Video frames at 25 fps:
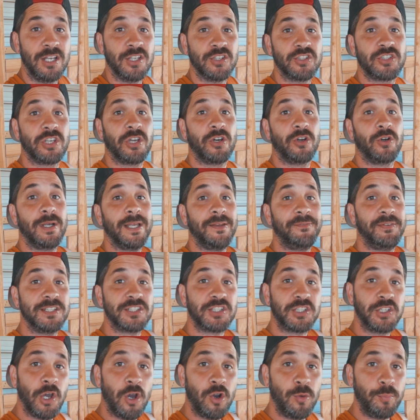So if
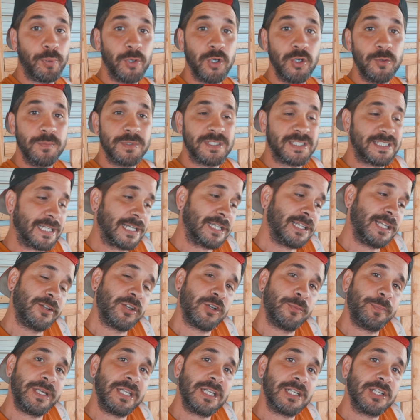it's goat poop, stick a
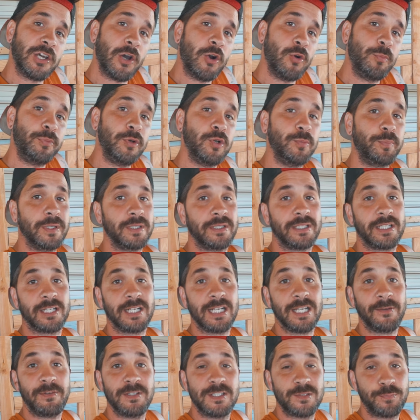little bit of goat poop in there.
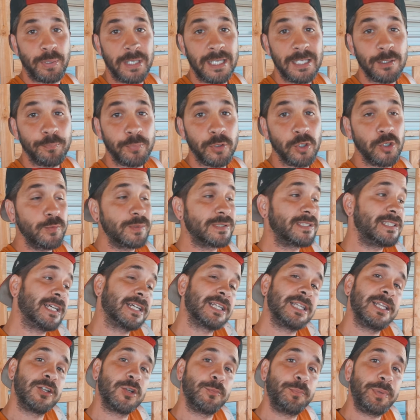If it's pig poop,
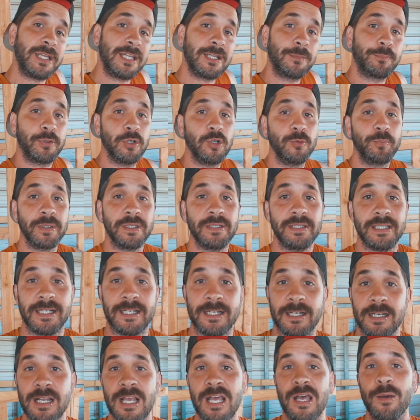stick a little pig poop in
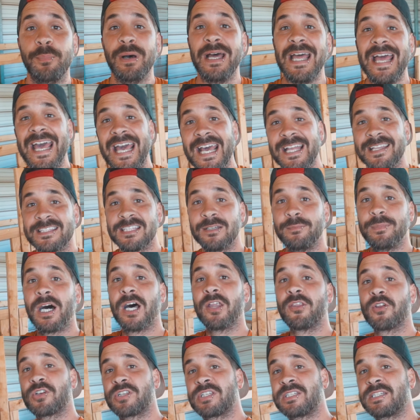there. But add some
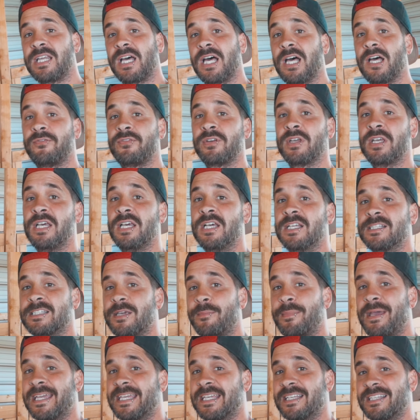other stuff
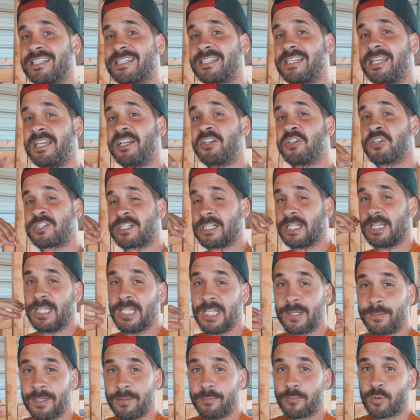to make it stink just a
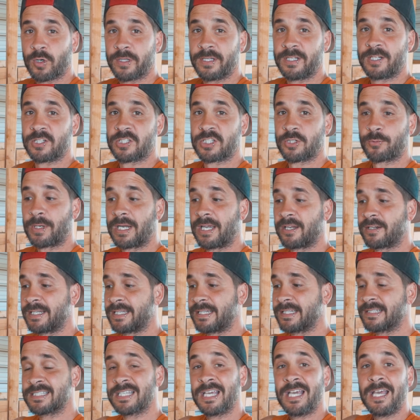little bit more than your
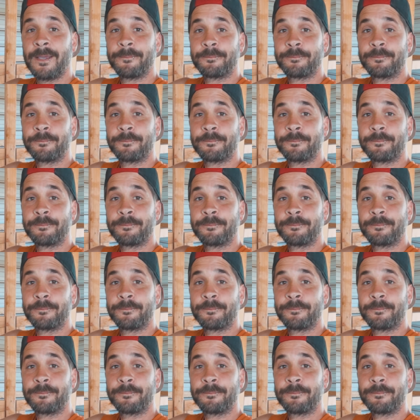surroundings.